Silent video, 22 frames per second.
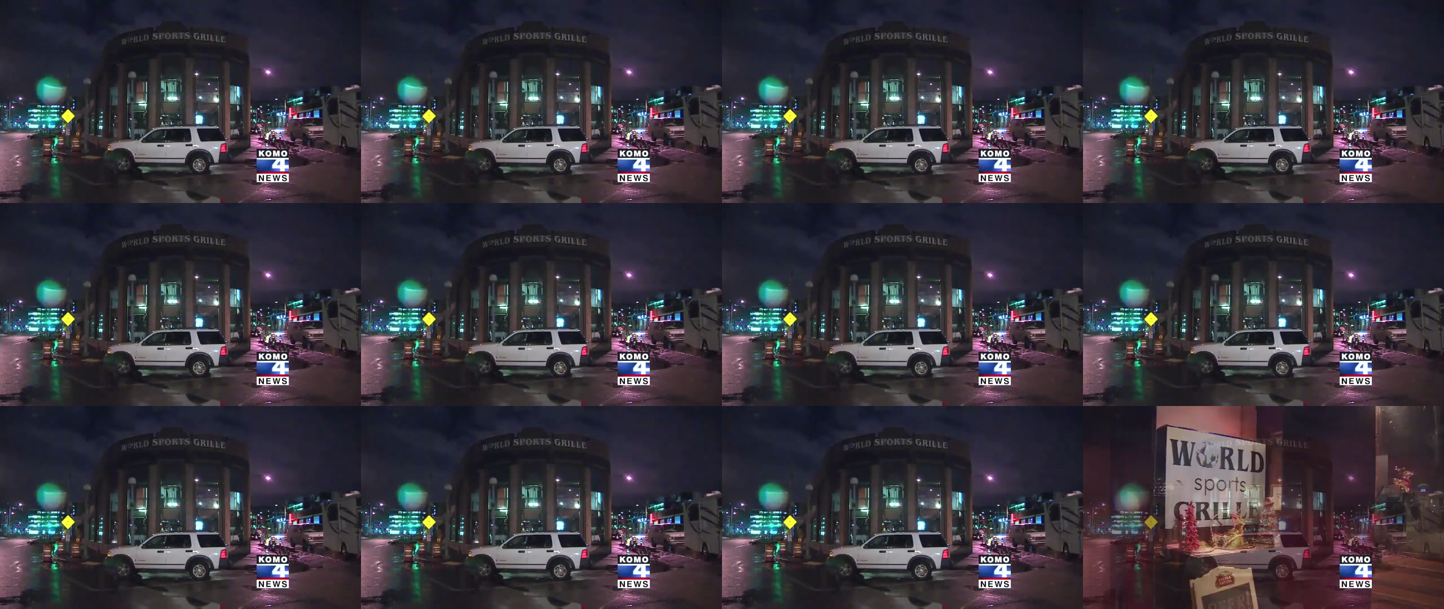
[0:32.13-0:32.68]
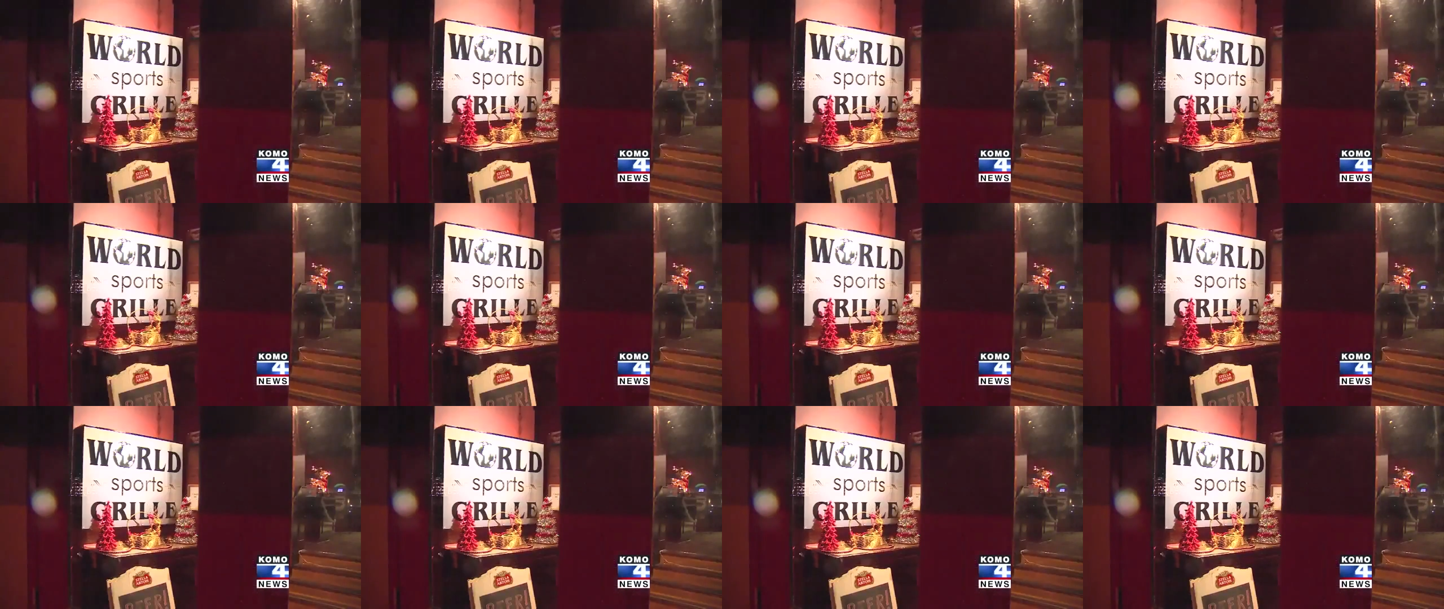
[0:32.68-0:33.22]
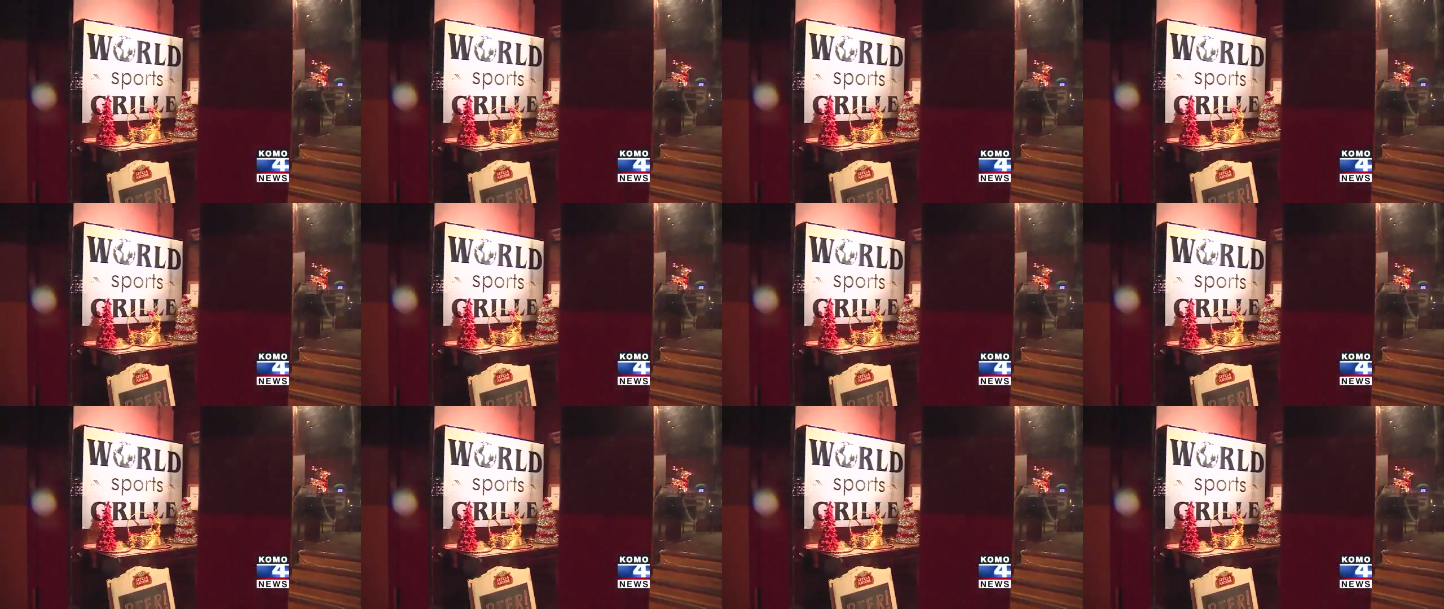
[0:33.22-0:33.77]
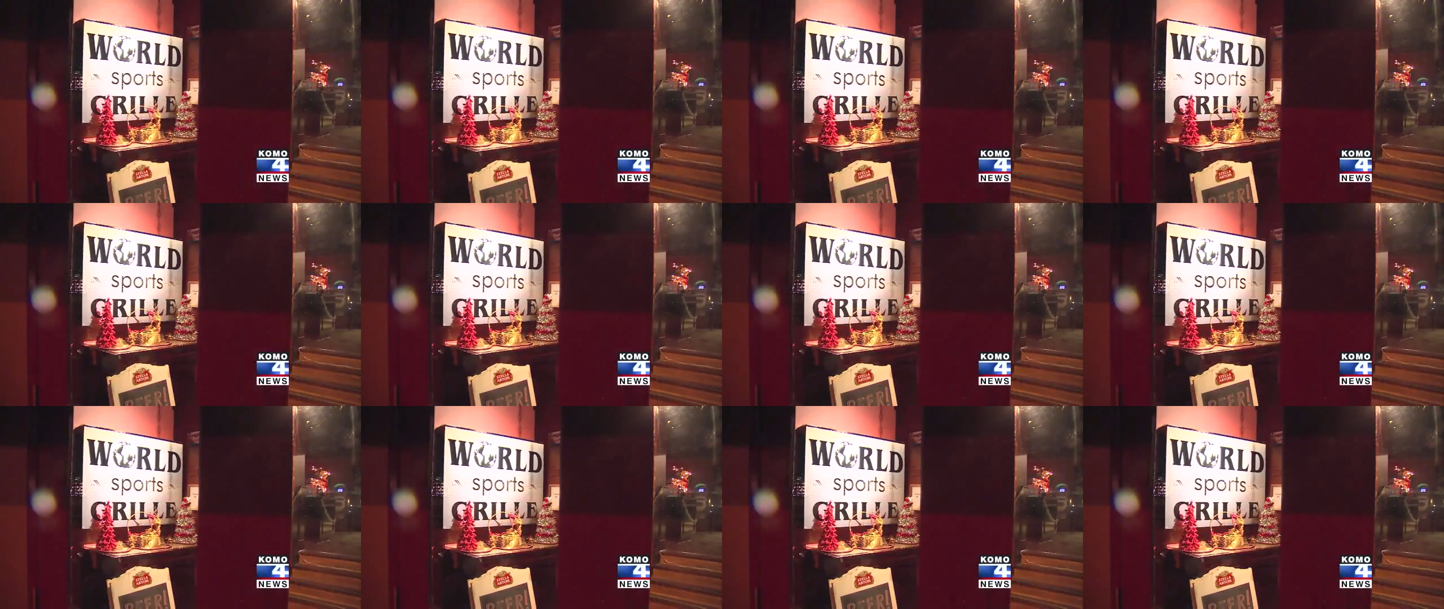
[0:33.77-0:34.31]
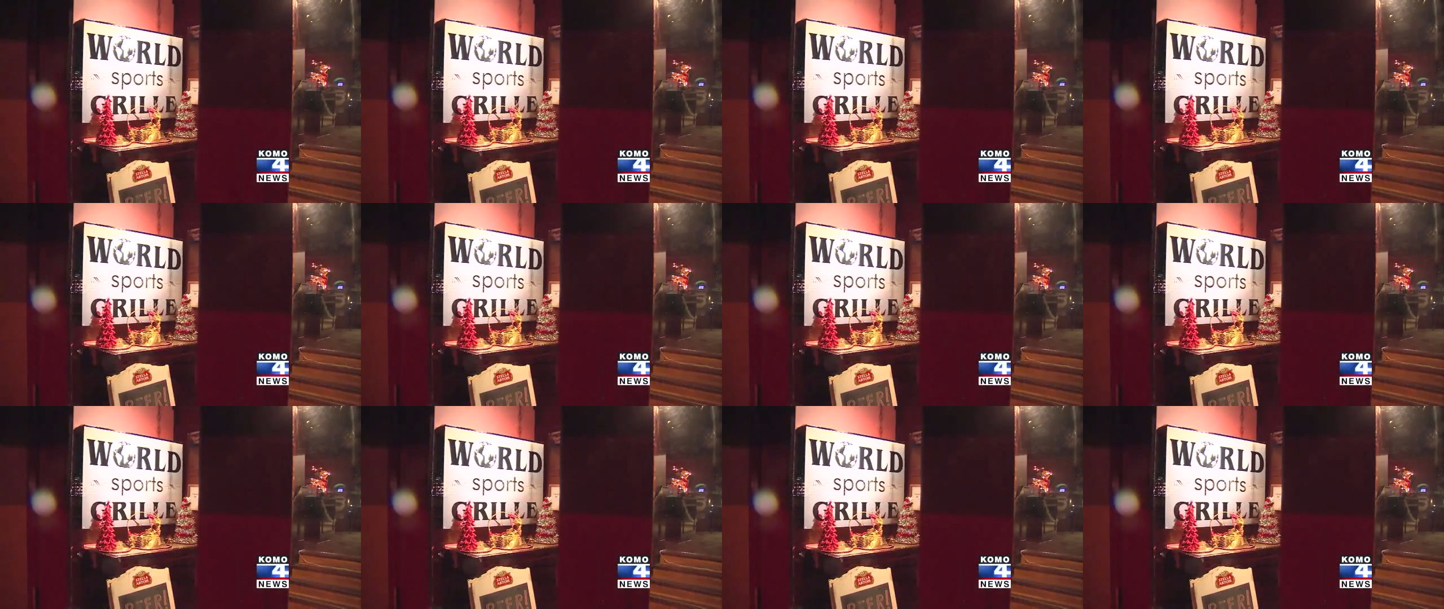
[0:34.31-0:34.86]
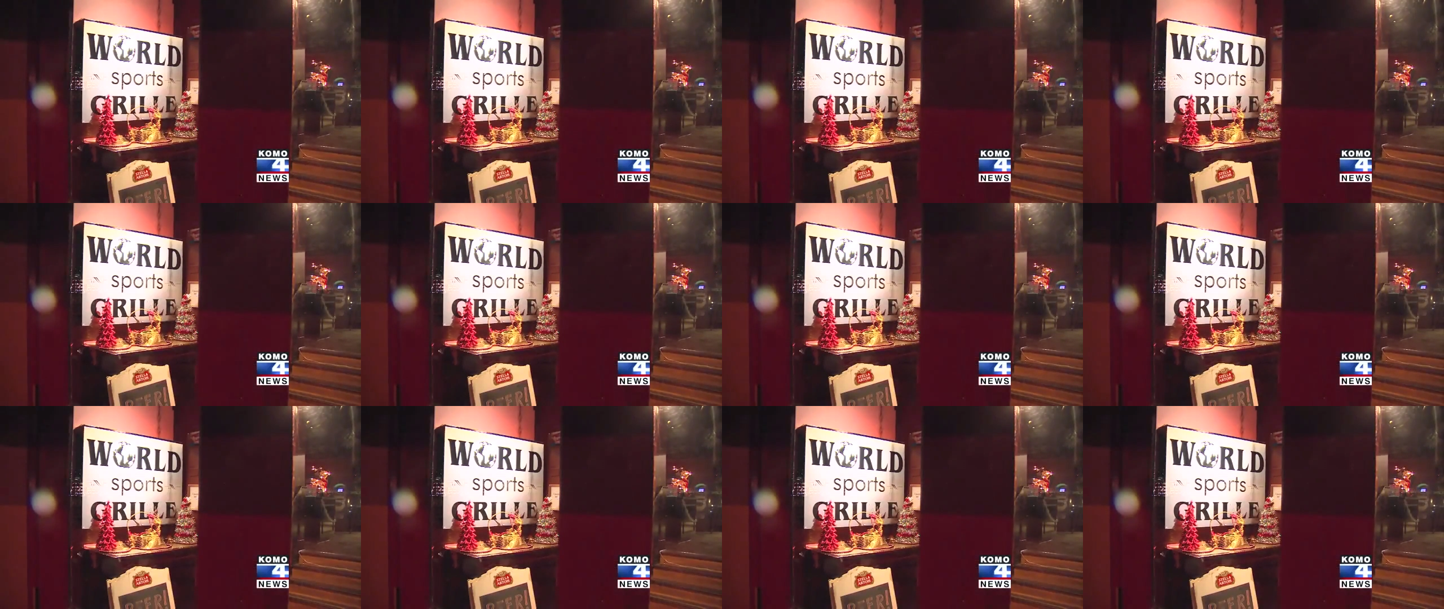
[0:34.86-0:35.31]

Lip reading: [unreadable: no face in view]